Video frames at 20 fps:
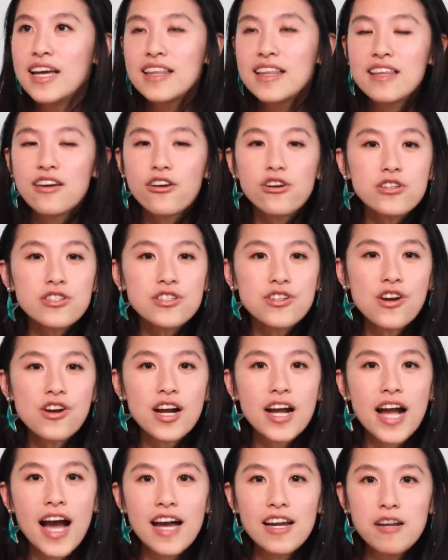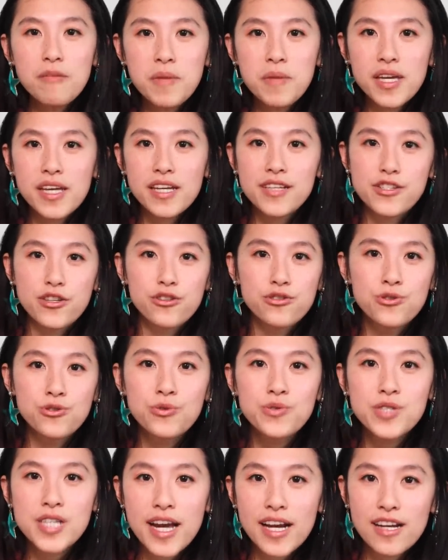The EarthStar Academy is a
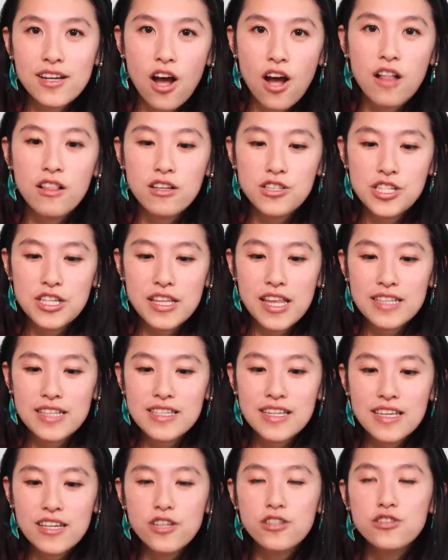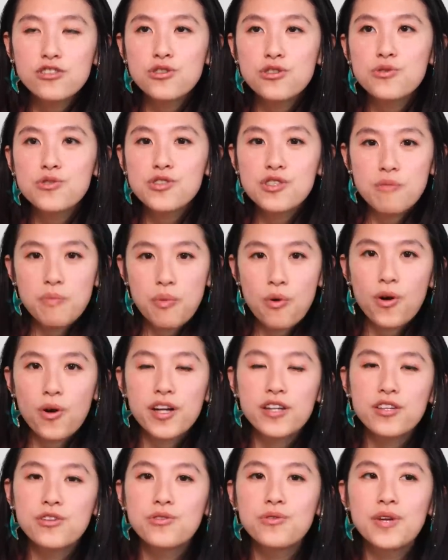new technology that's here to
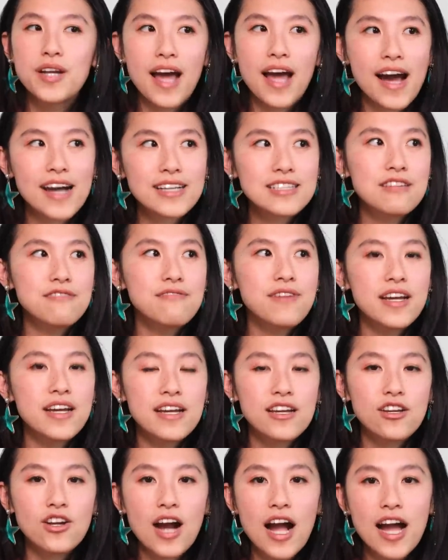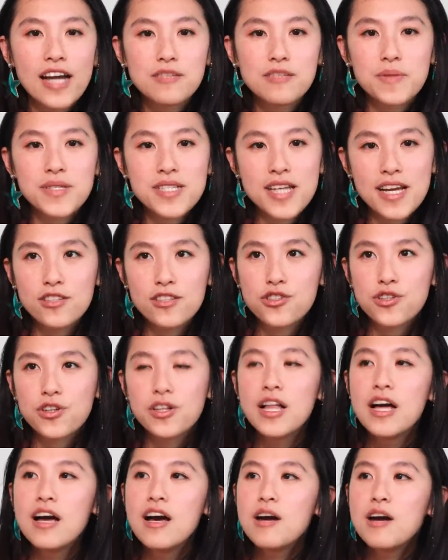support you in activating your highest potential.
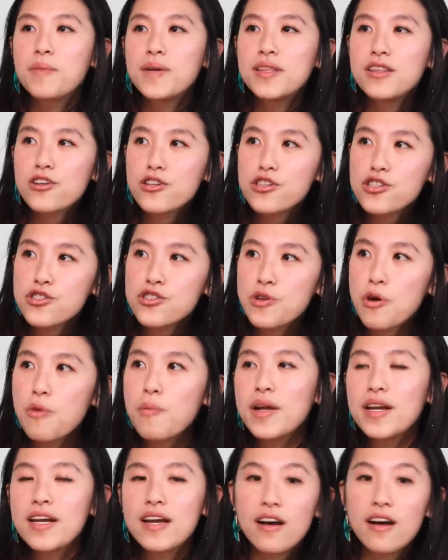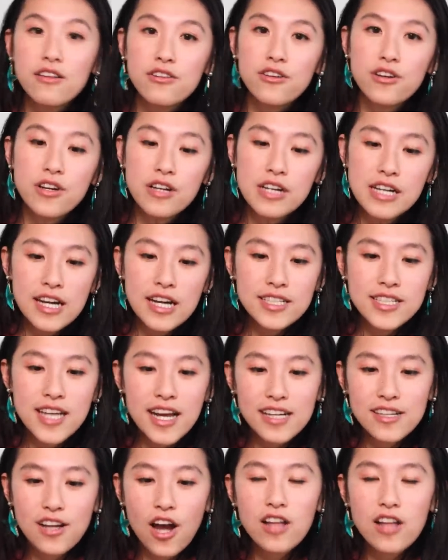But there's so many other
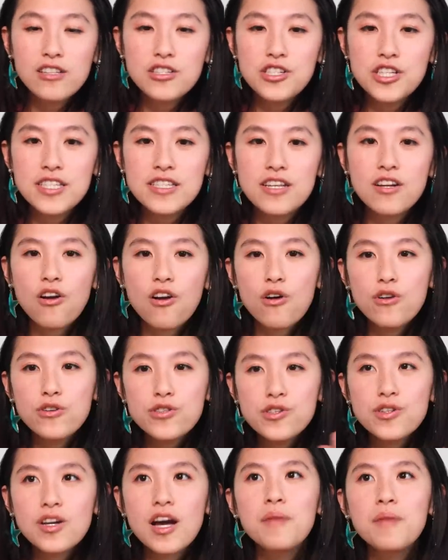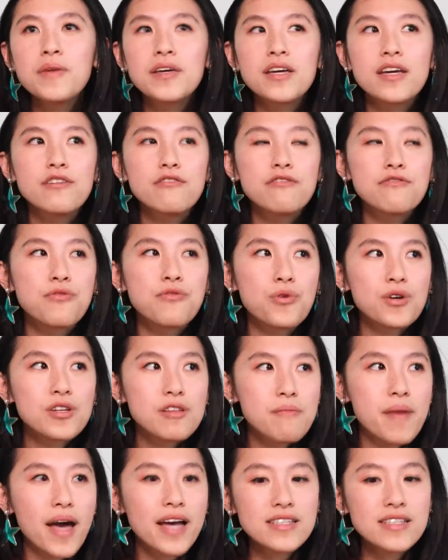technologies that are also coming in for the
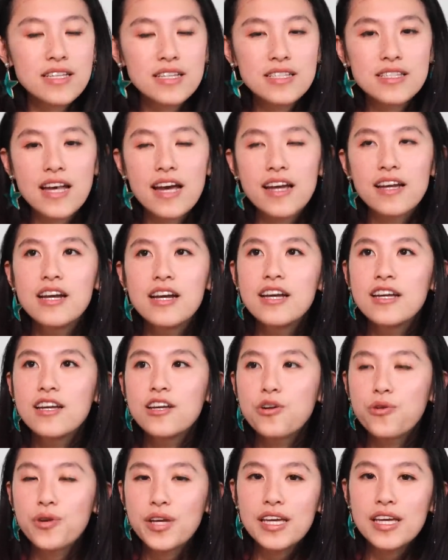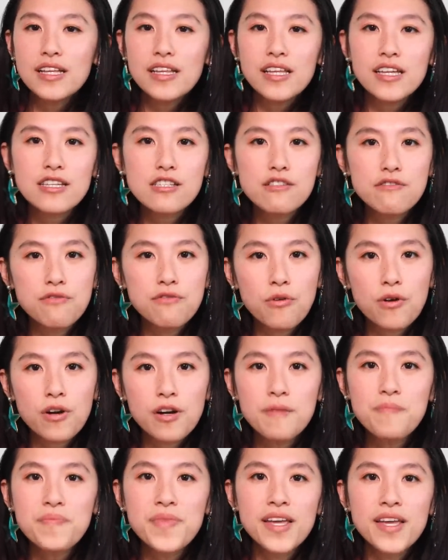masses, that, you know, healings
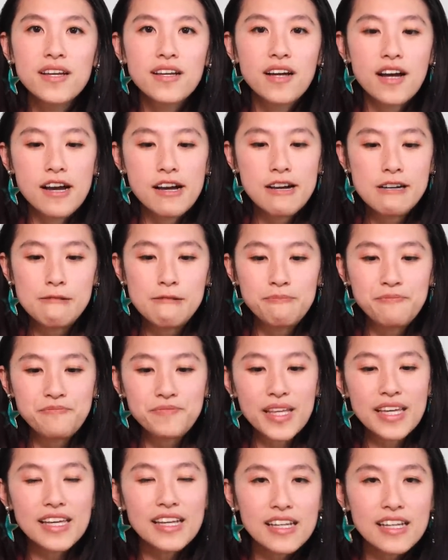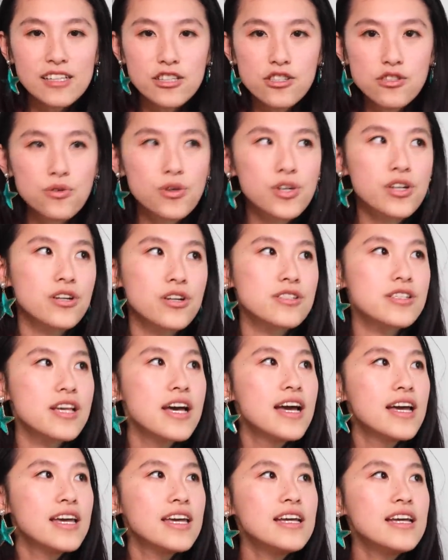for um, eating disorders,
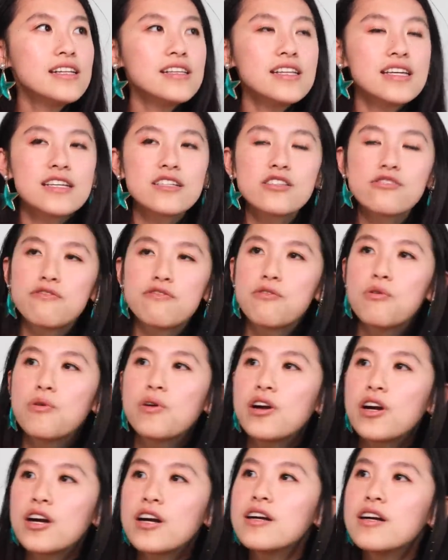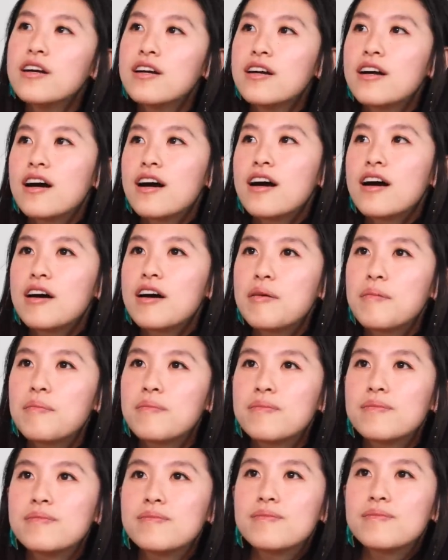healings for,
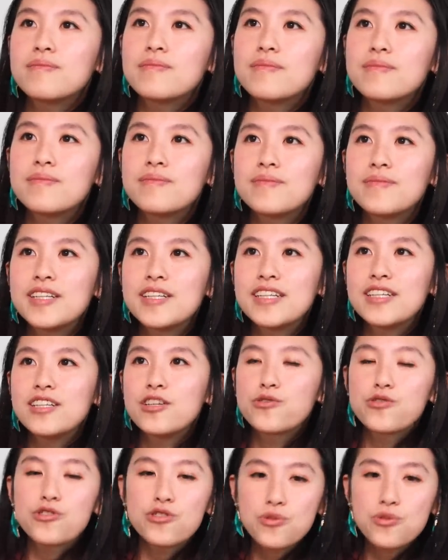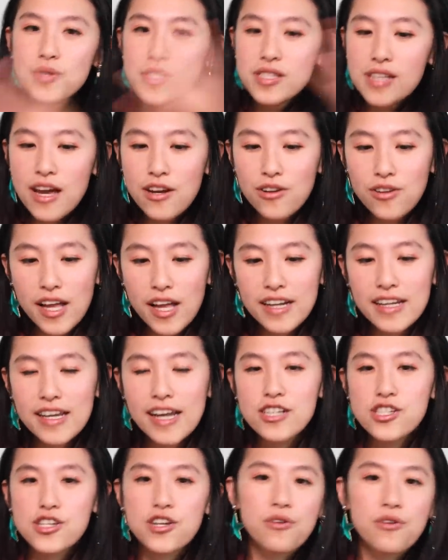um, you know, suicidal
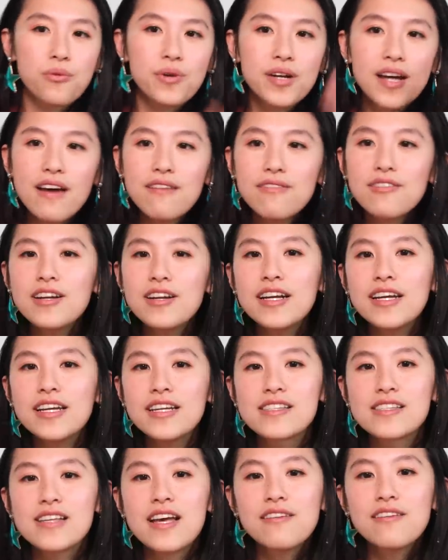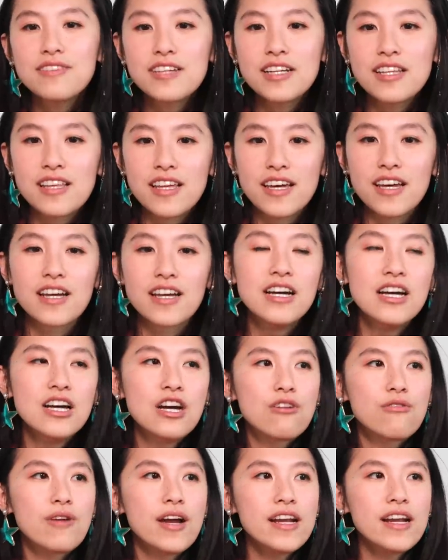ideation, whatever it is, everything.
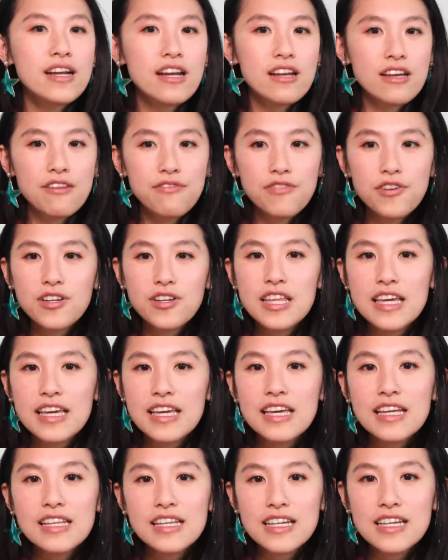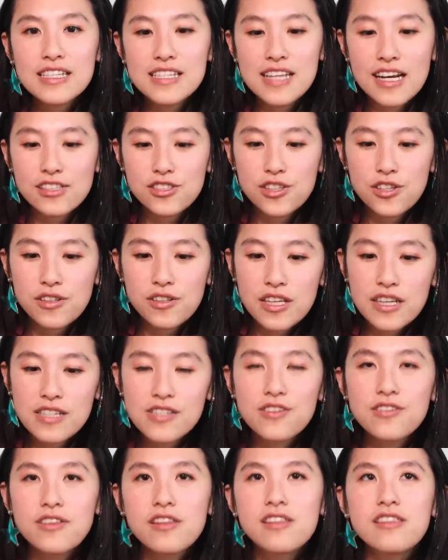Right? If you're the healing sector,
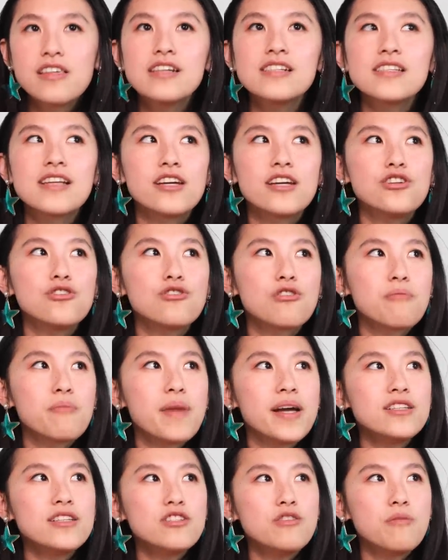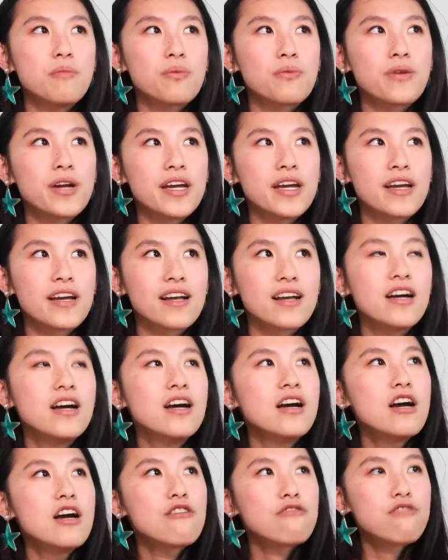these are the things that you're meant to bring
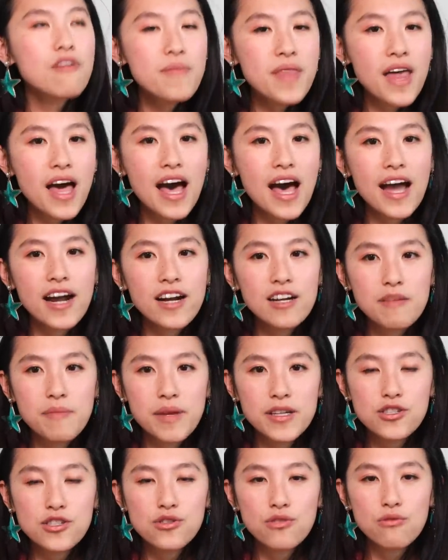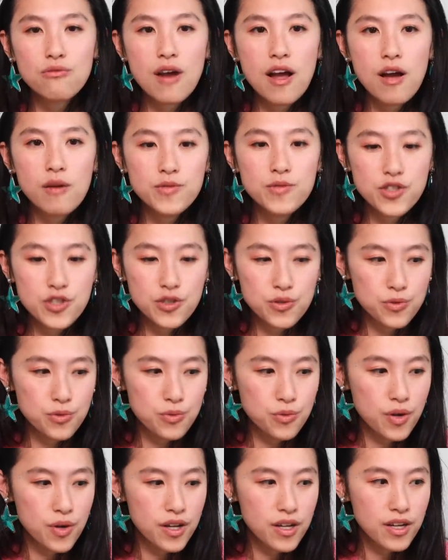from the higher dimensional realms to